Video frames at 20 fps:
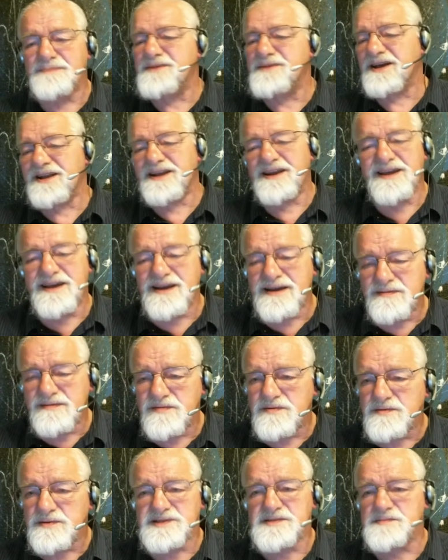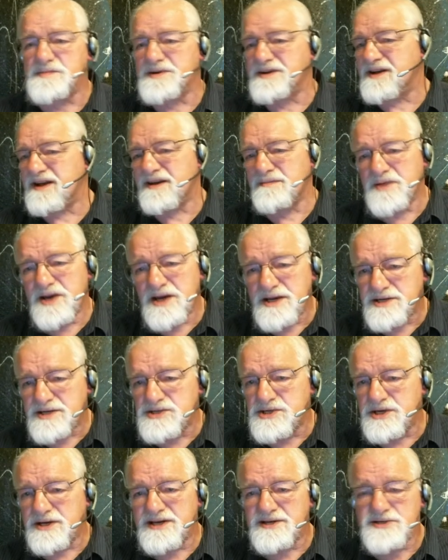I'm not law enforcement. I'm not
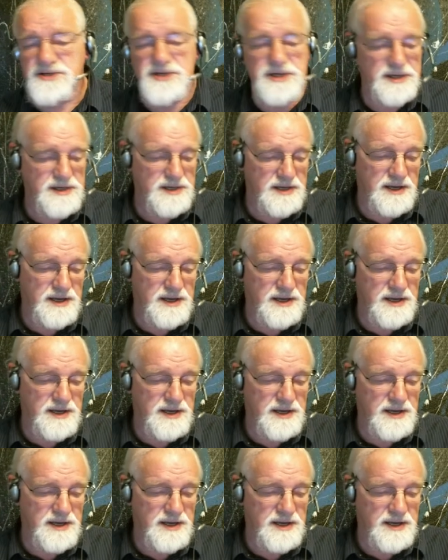a judge.